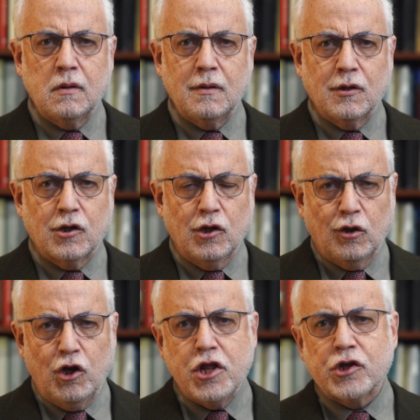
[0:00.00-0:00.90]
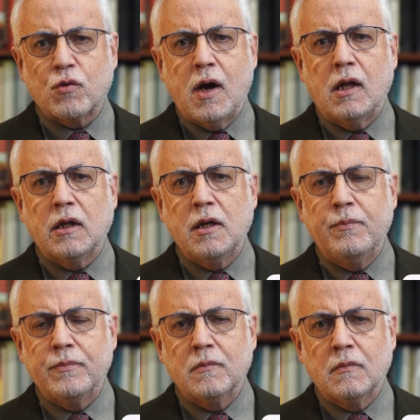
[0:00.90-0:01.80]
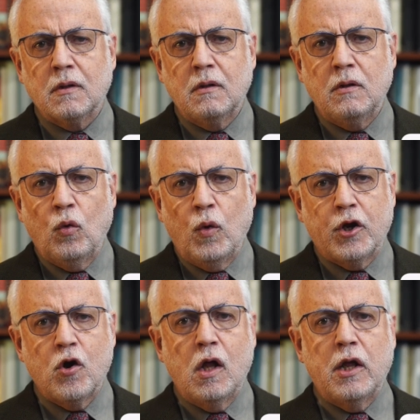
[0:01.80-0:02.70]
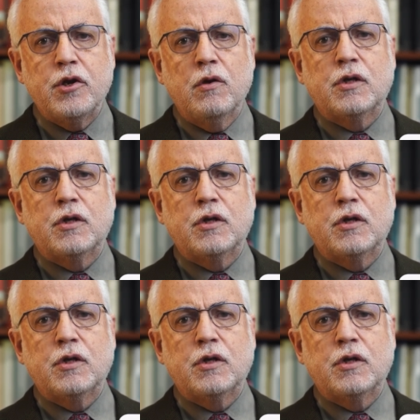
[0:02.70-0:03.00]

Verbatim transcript: In concluding this rally, we call on you